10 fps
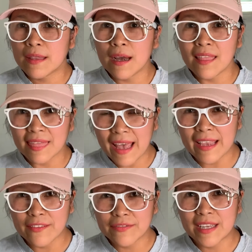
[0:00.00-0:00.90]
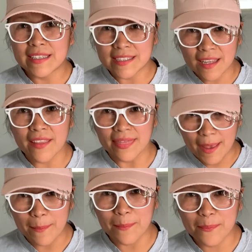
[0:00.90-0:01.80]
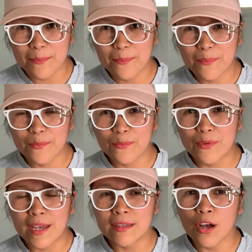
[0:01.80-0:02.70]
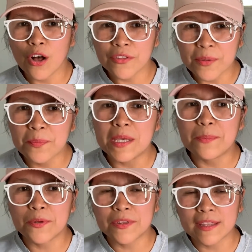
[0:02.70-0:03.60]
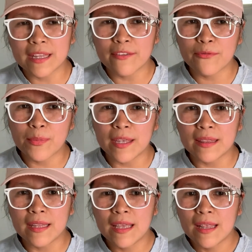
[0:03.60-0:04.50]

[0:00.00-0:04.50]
a life that is not them, right? All the people that they've been